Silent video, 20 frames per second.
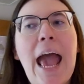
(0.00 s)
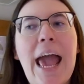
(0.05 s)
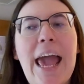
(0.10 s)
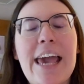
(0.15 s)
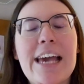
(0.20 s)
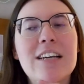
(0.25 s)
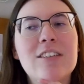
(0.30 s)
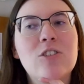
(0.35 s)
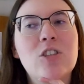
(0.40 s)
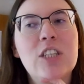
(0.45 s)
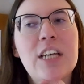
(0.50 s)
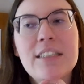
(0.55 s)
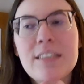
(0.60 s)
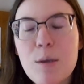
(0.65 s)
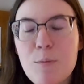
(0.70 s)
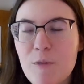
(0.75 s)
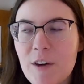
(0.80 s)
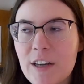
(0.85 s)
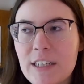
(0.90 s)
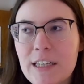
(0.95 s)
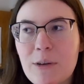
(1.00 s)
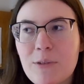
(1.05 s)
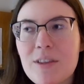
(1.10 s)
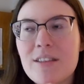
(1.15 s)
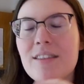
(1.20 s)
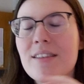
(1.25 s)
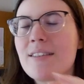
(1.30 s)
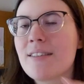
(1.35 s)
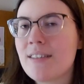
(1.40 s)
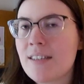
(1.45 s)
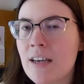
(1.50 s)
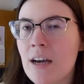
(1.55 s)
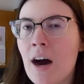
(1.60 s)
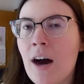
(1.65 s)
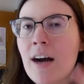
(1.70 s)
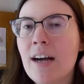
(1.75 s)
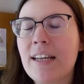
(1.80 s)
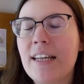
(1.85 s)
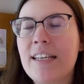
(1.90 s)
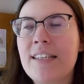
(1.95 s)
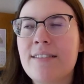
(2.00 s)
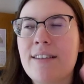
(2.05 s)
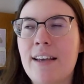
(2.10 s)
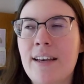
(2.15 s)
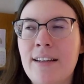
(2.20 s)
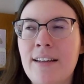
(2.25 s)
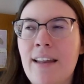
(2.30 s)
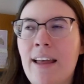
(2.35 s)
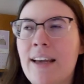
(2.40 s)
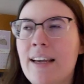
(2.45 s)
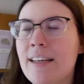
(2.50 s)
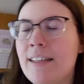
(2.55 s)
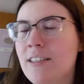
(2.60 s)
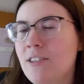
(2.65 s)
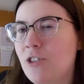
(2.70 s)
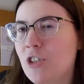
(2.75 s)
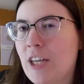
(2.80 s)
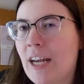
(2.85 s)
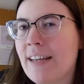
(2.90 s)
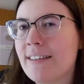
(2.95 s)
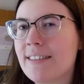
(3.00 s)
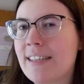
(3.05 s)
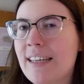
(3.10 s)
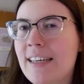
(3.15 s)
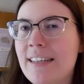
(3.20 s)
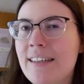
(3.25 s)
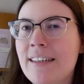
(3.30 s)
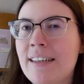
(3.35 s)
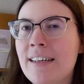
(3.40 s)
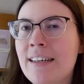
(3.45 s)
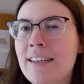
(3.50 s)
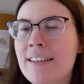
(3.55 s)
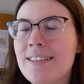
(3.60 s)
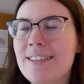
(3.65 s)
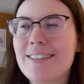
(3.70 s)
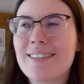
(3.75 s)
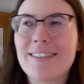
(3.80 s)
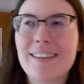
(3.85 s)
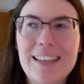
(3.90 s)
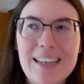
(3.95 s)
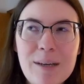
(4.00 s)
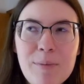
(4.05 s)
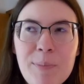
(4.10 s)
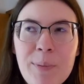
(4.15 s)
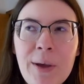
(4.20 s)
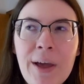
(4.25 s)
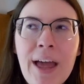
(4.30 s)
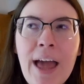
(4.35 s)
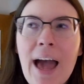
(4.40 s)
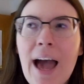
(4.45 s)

and she ends up finding out that the sea god is in like an enchanted sleep,